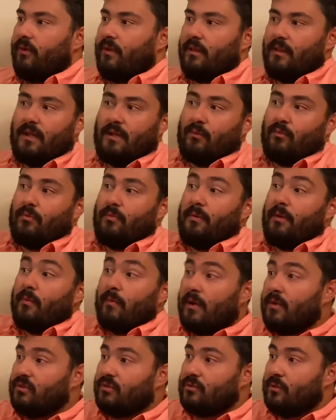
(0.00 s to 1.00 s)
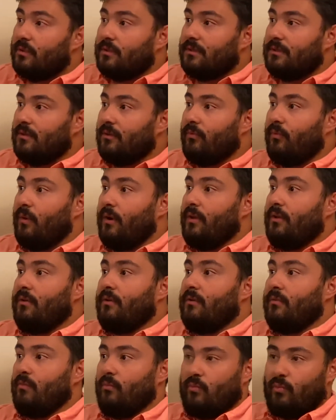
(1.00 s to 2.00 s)
and that would be a restaurant of what you
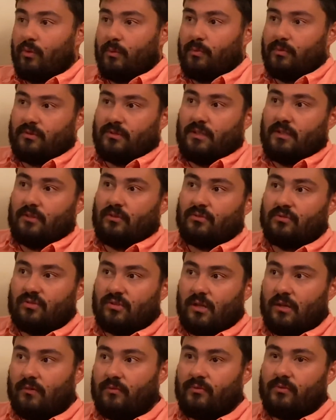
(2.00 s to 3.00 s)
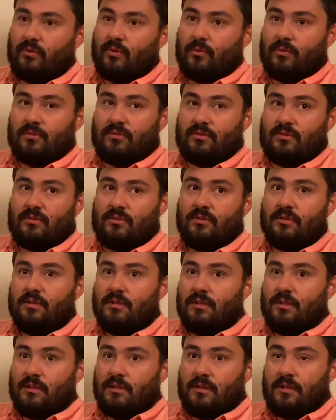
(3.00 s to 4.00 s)
can represent yourself towards
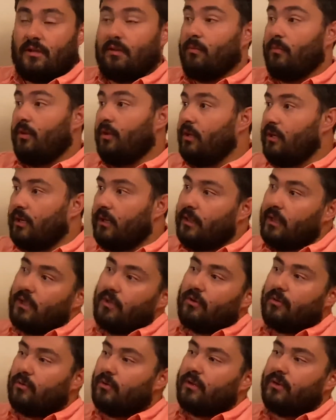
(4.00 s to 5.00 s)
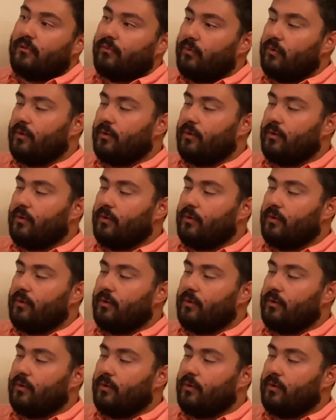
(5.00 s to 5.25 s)
the community that you're cooking for.